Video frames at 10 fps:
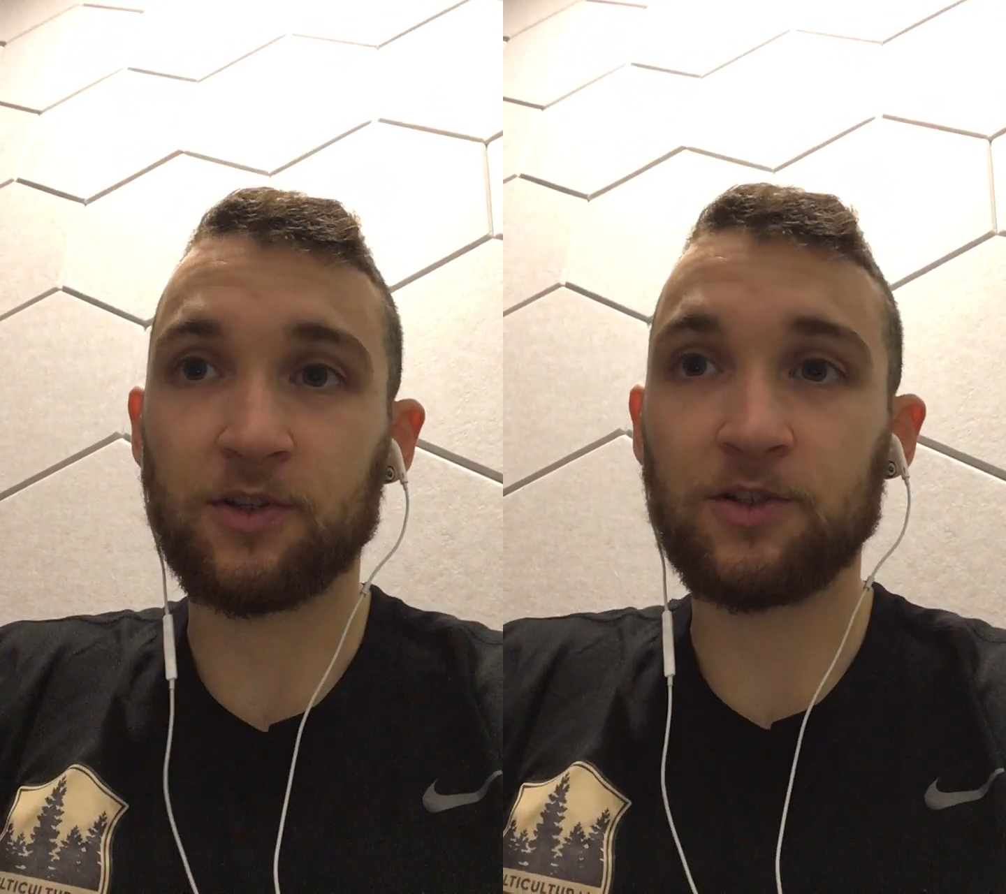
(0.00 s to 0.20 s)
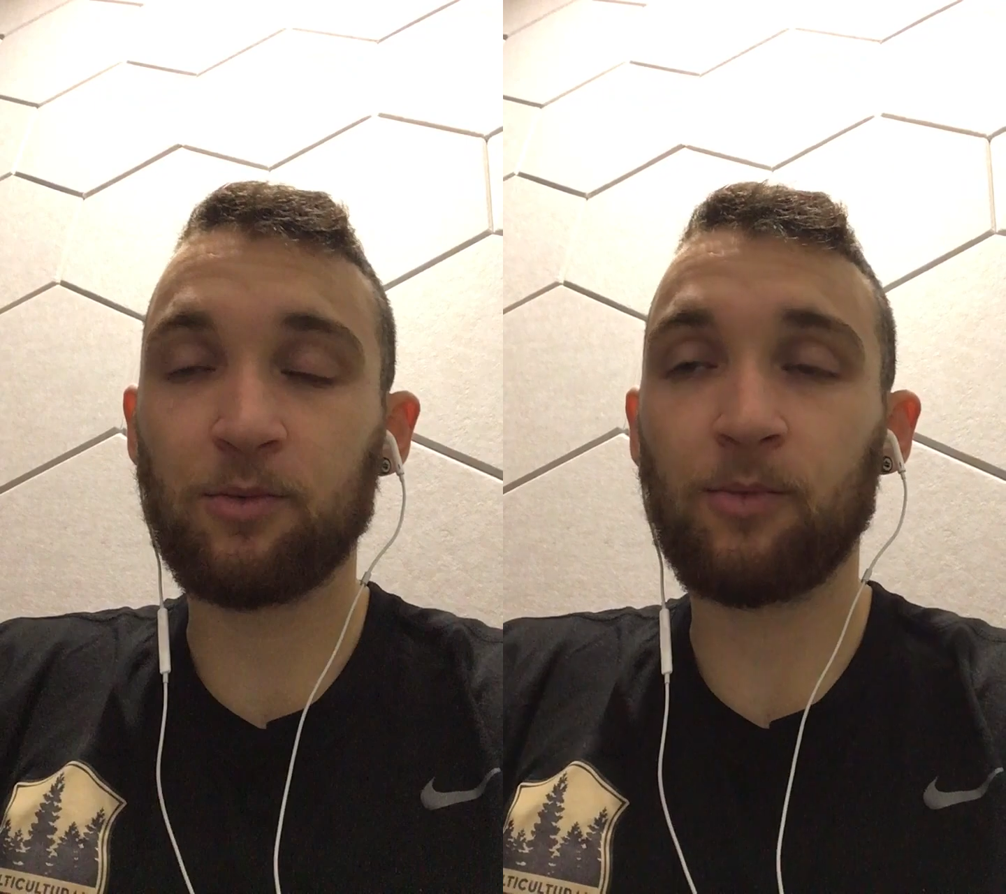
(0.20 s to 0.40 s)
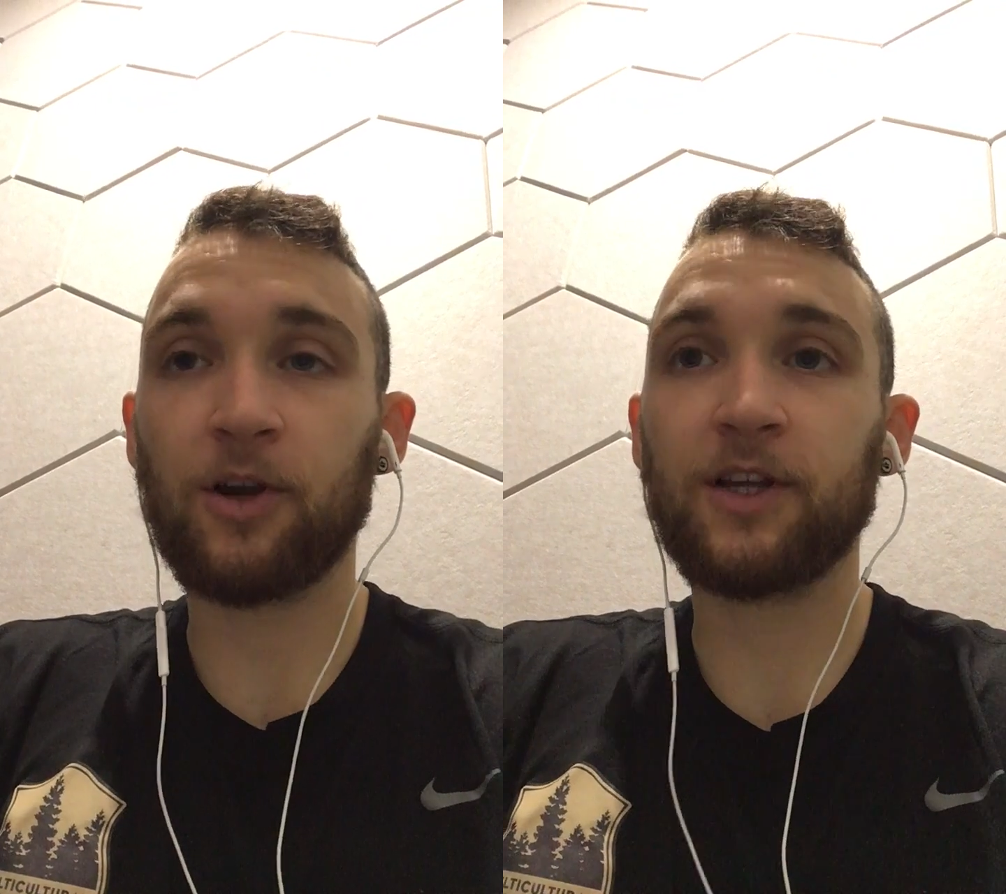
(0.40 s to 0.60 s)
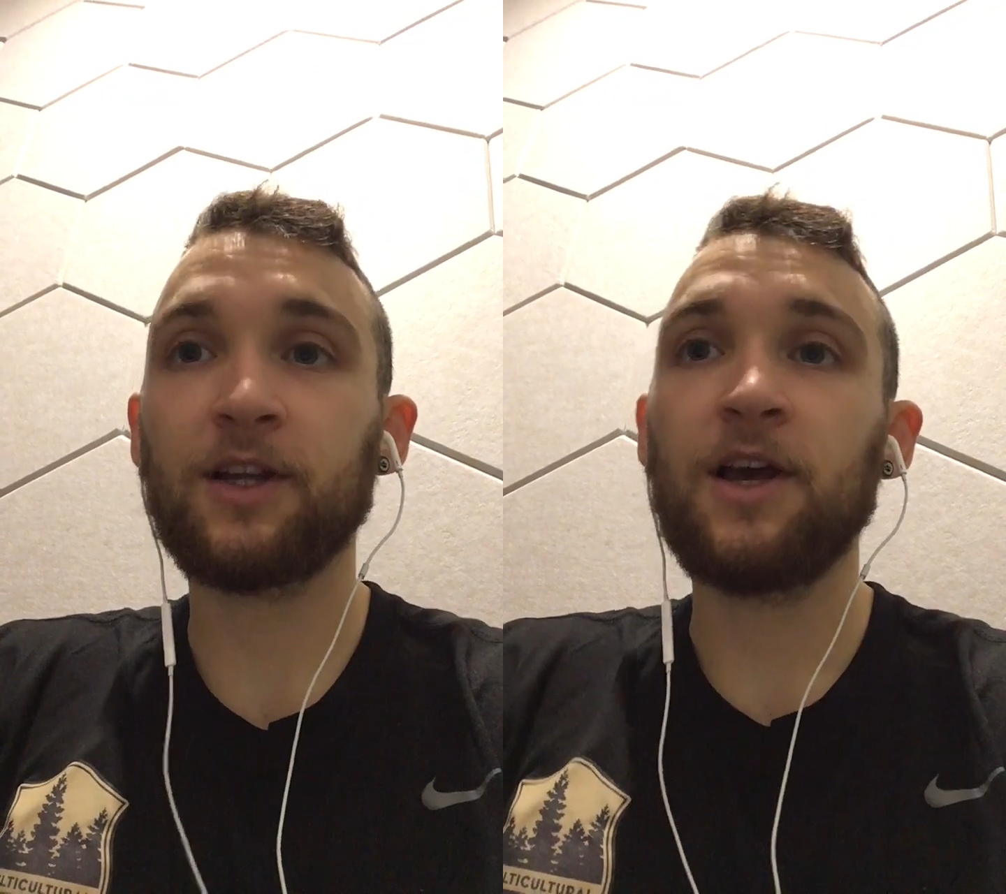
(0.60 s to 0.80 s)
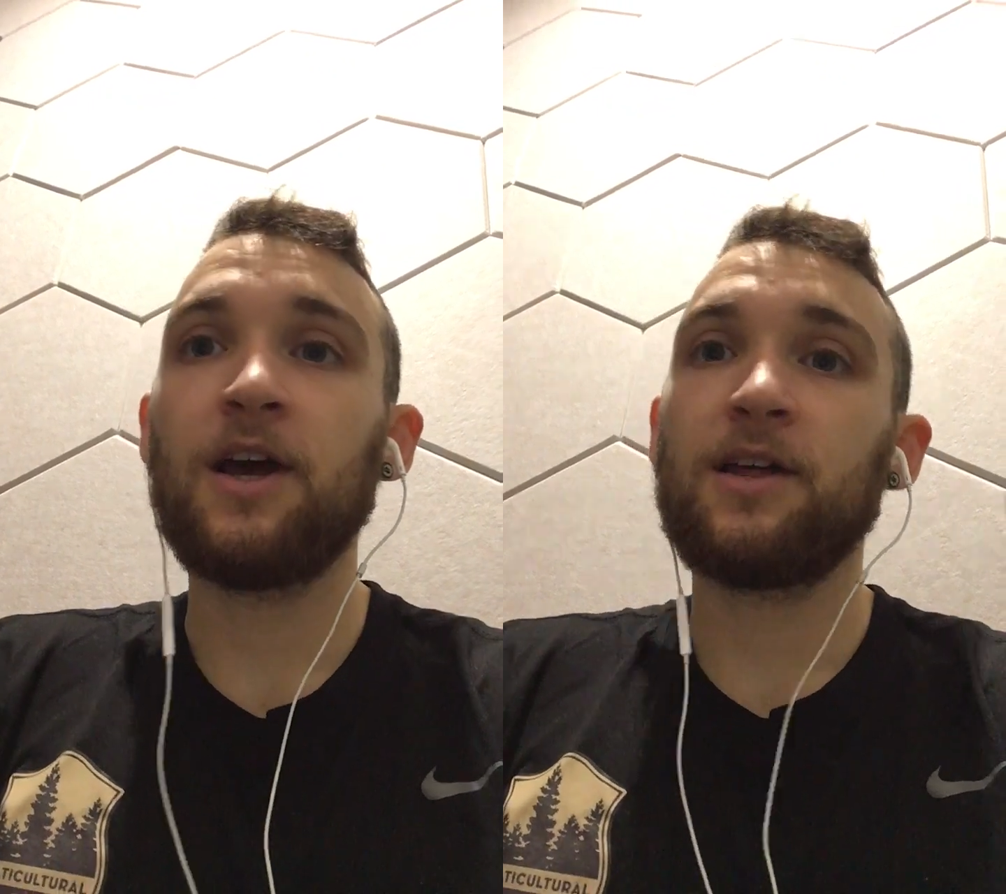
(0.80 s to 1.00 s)

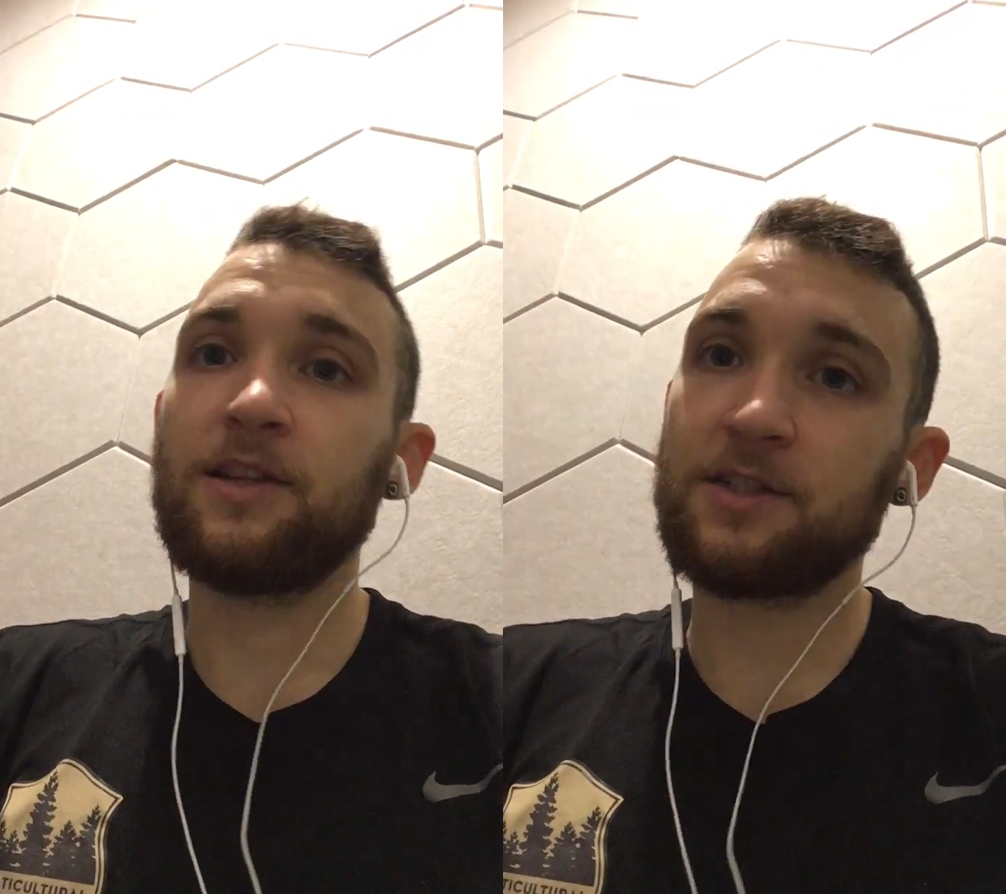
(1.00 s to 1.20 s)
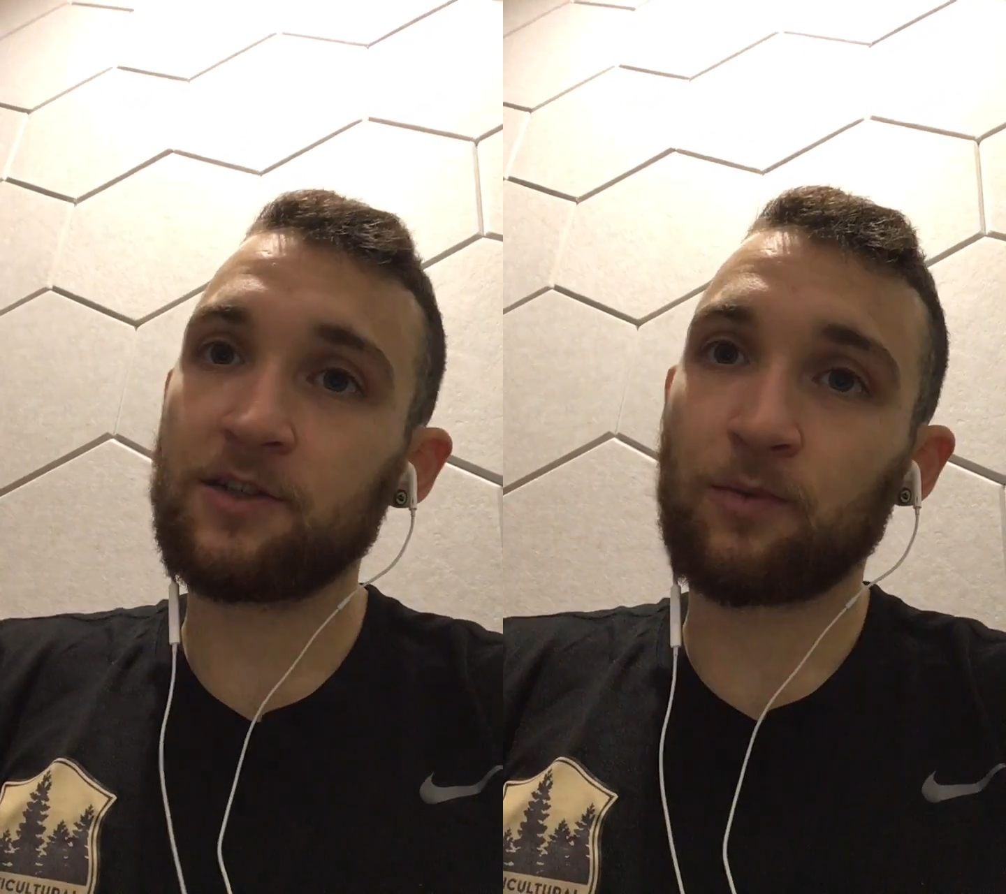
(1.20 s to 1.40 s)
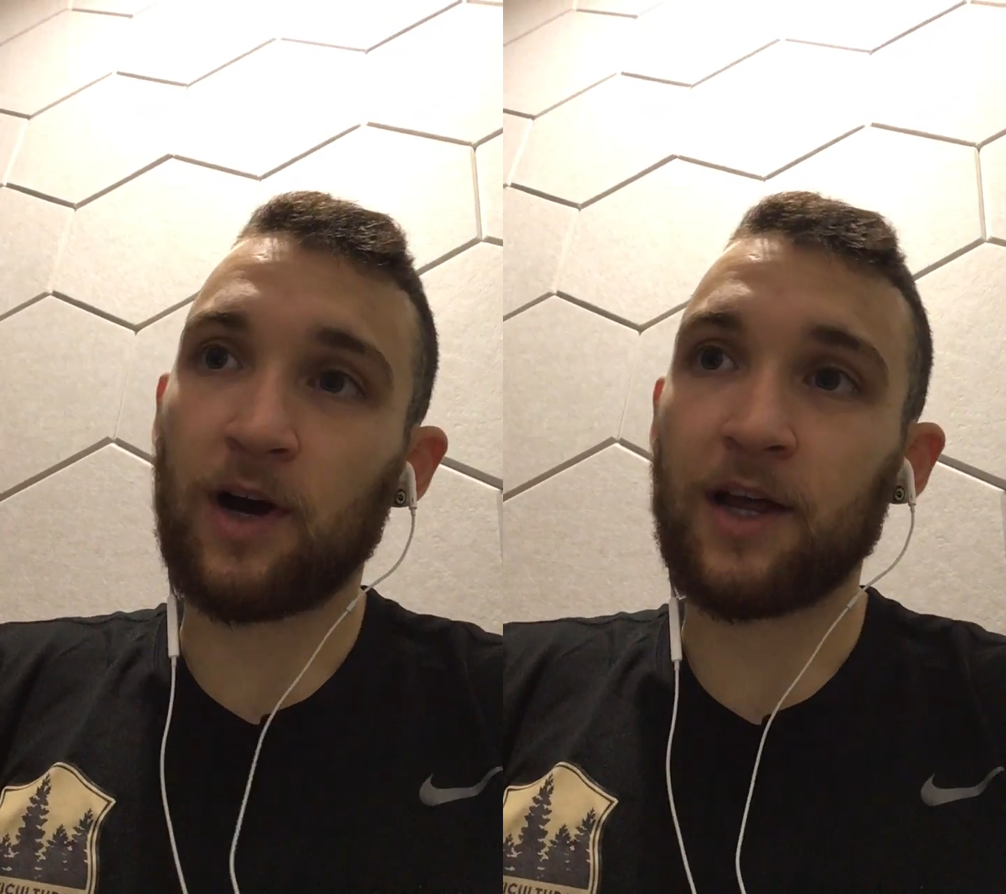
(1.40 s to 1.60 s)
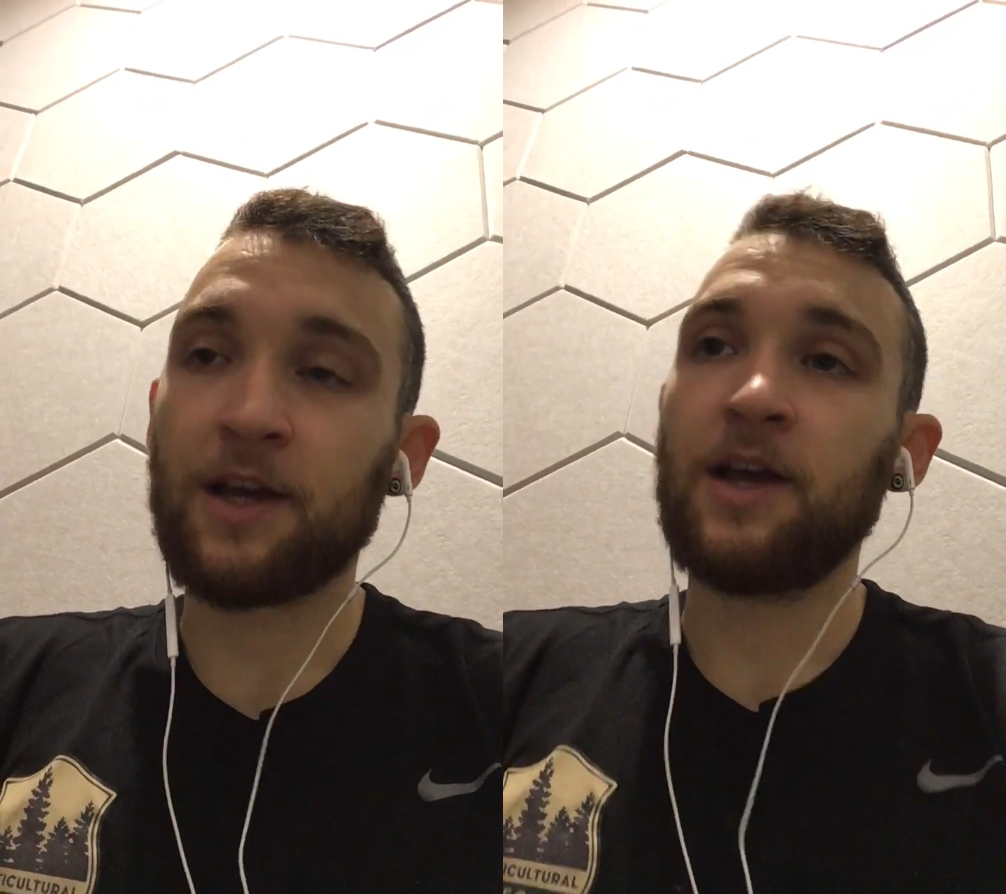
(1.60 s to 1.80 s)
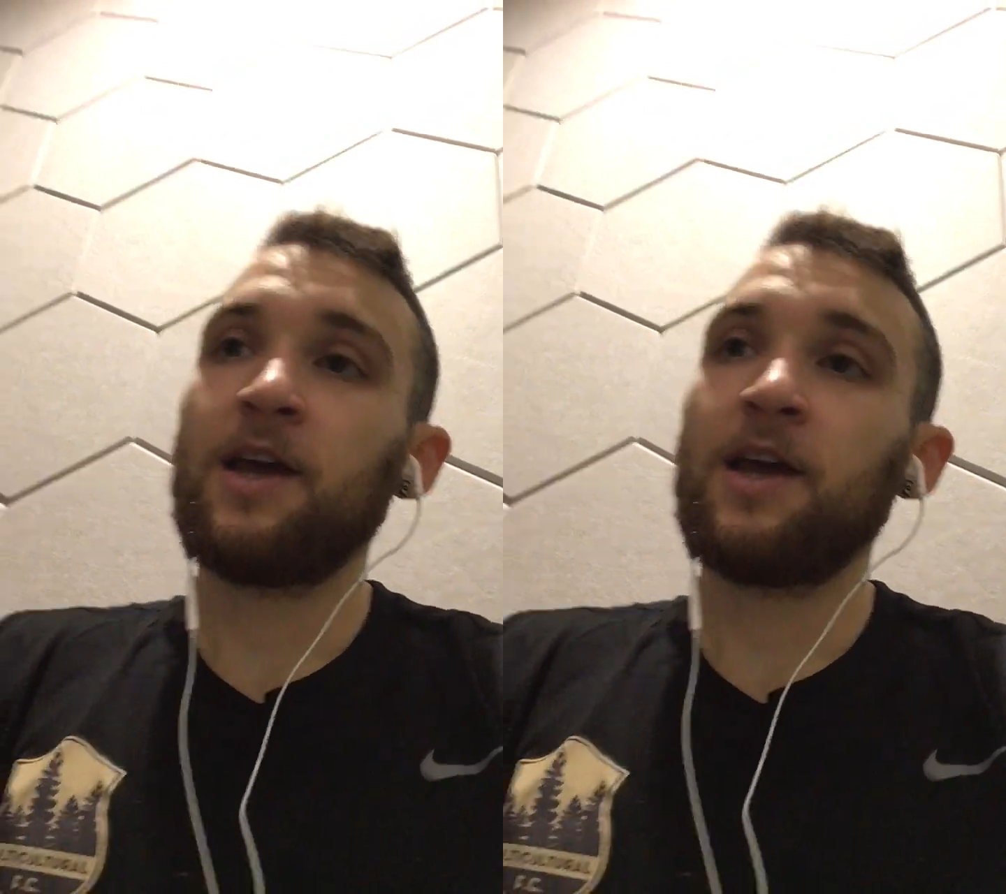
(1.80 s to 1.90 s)
supermarket, this is why.